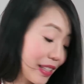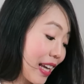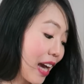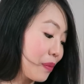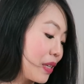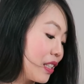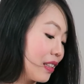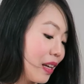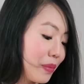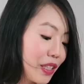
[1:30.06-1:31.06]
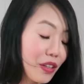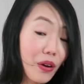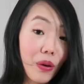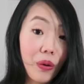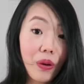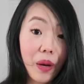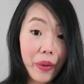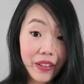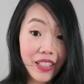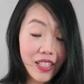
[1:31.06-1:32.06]
tagged me to let me know
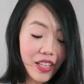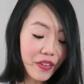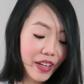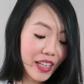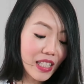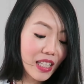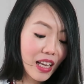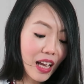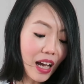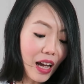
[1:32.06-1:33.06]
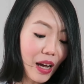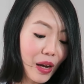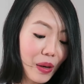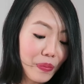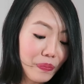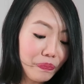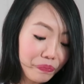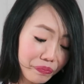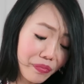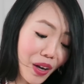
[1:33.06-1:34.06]
about these earrings. Um,
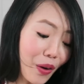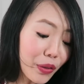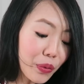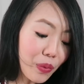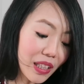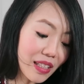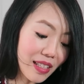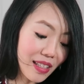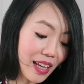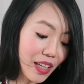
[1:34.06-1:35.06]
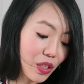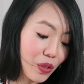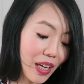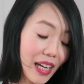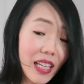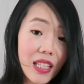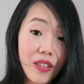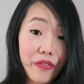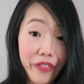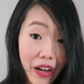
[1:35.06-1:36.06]
all the ones that you guys
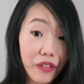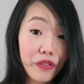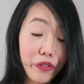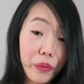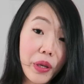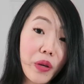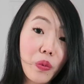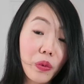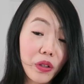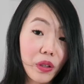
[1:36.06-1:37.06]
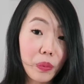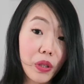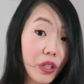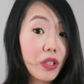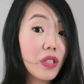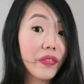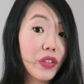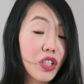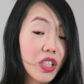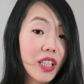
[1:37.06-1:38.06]
found for me were the pierced
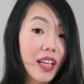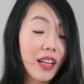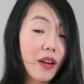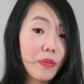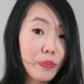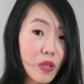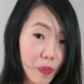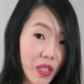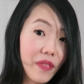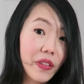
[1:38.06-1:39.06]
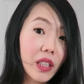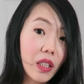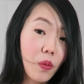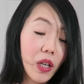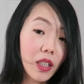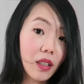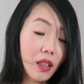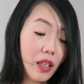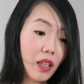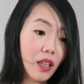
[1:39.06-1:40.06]
version, and I specifically
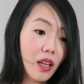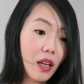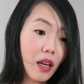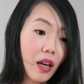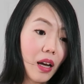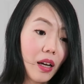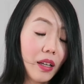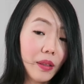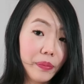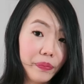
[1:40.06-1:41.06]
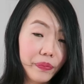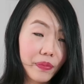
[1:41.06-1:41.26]
wanted the um,